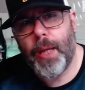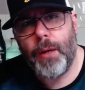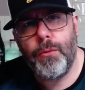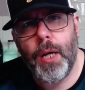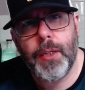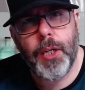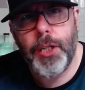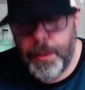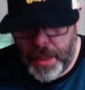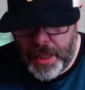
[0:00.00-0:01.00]
Red
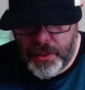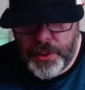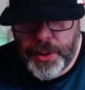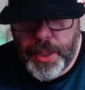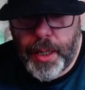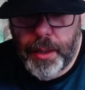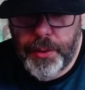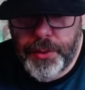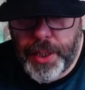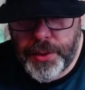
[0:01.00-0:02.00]
kidney beans, it's that I
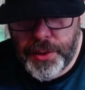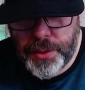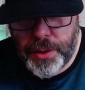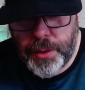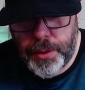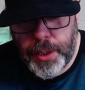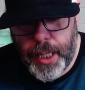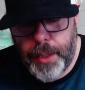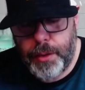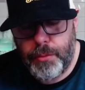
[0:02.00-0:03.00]
can taste. You're
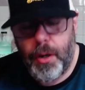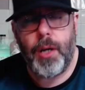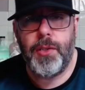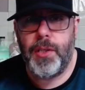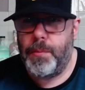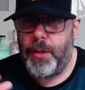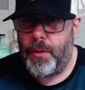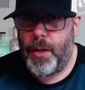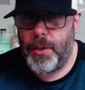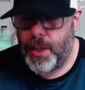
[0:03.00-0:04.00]
getting the rice, there's a bit of
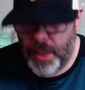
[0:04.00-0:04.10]
rice in